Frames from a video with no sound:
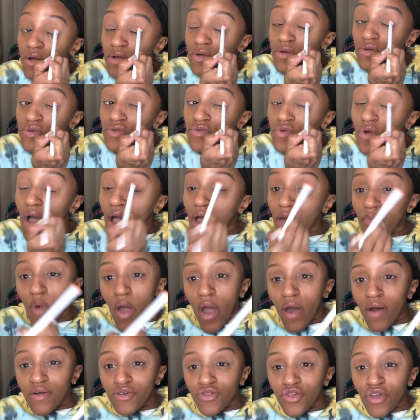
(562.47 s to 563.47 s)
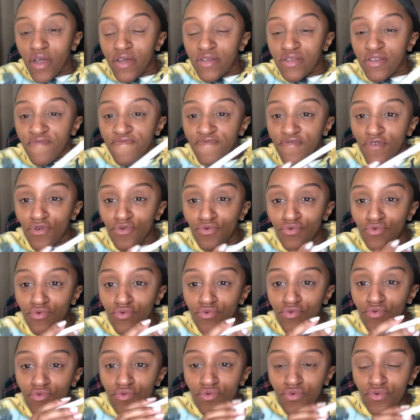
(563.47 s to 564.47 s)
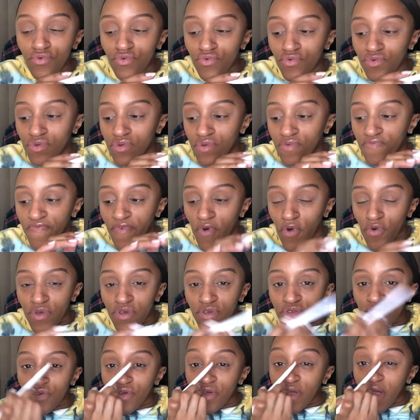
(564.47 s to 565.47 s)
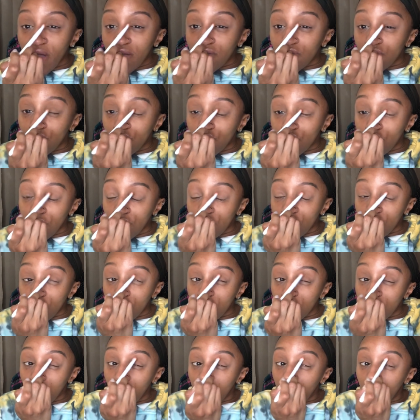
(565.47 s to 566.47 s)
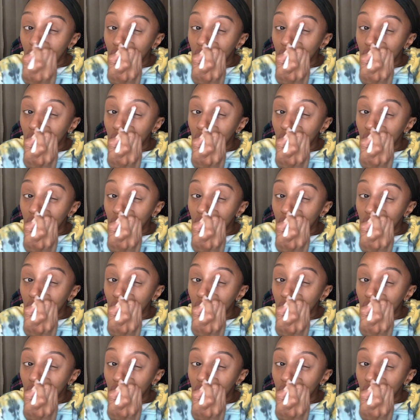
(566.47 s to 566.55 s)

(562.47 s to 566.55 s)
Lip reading: So I apologize if you lose focus or concentration,